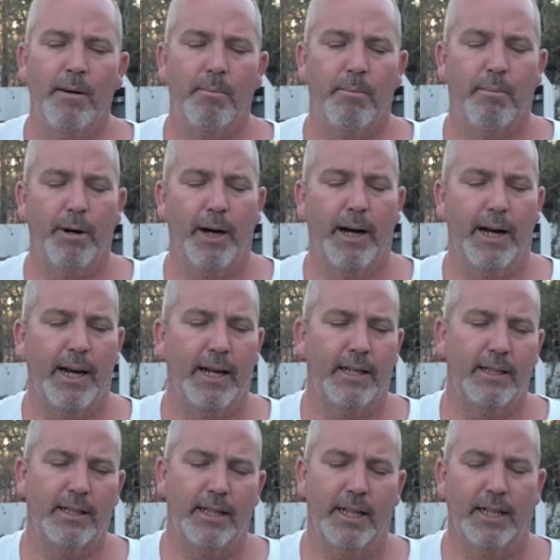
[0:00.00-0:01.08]
but
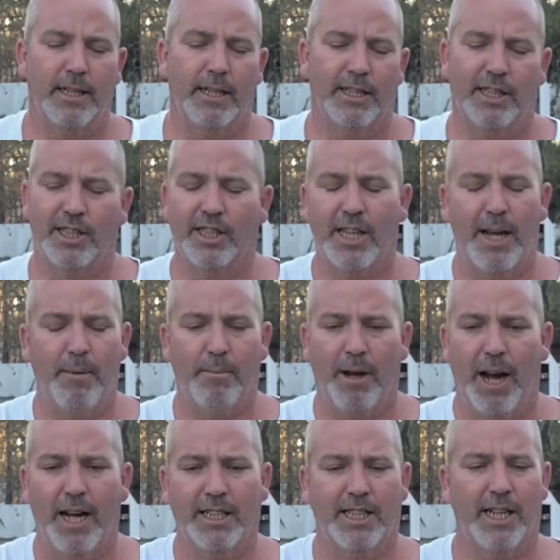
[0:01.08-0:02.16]
it's the same
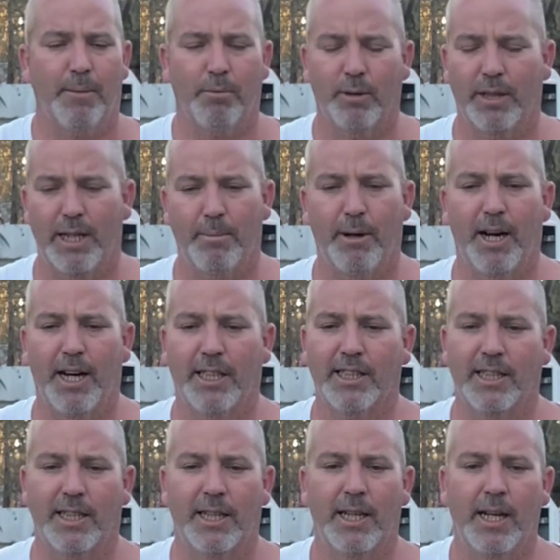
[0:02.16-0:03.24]
concept with
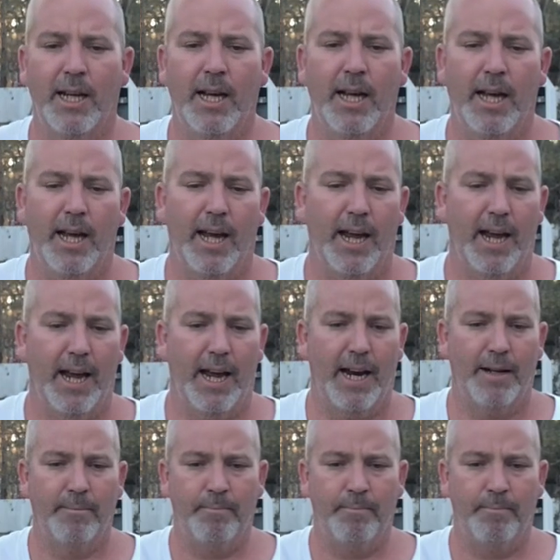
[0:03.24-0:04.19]
epoxy. And